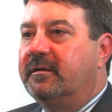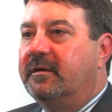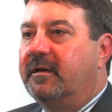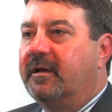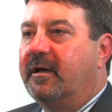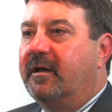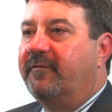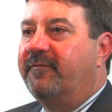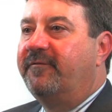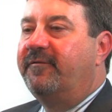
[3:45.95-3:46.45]

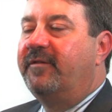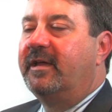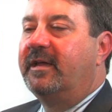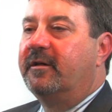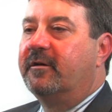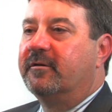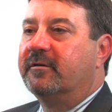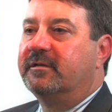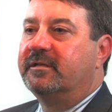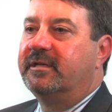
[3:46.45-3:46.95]
uh,
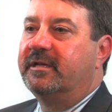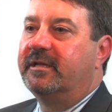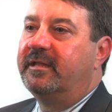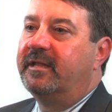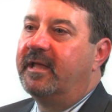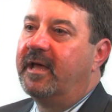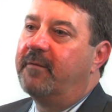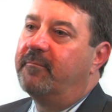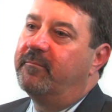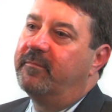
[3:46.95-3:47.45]
fingers in
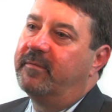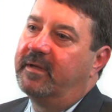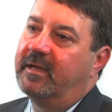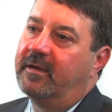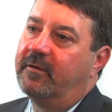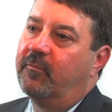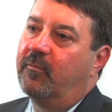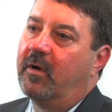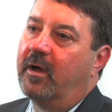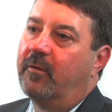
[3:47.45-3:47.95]
them
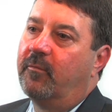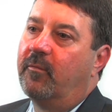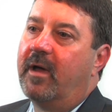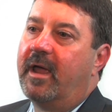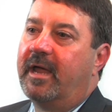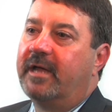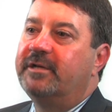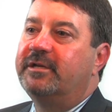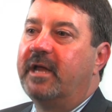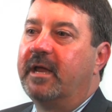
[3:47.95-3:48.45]
in one
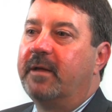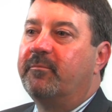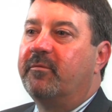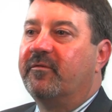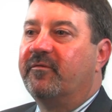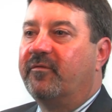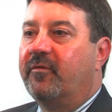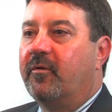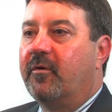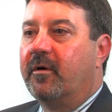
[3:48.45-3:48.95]
way, shape,
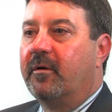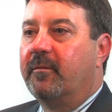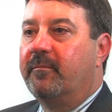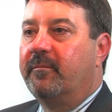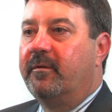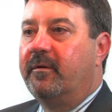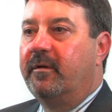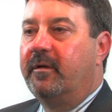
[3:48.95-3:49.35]
or form.